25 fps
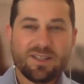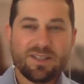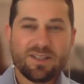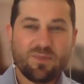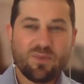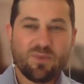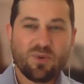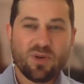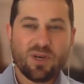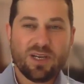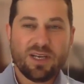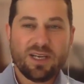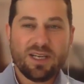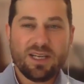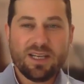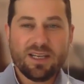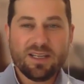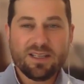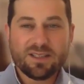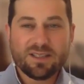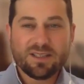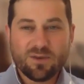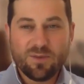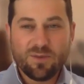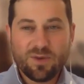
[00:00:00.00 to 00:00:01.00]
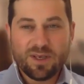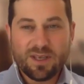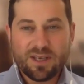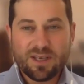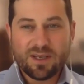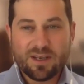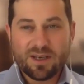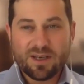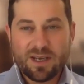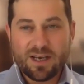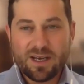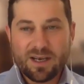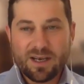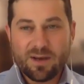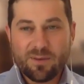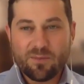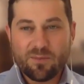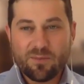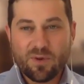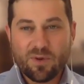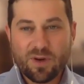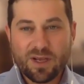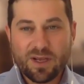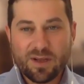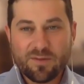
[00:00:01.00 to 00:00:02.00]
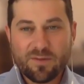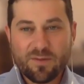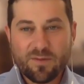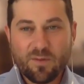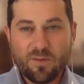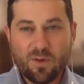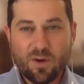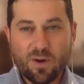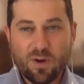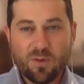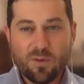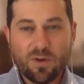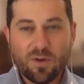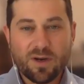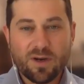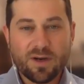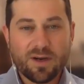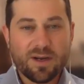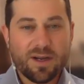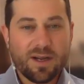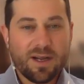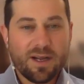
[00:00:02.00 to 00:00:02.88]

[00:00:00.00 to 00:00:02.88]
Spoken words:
put it in so we can bring it forward.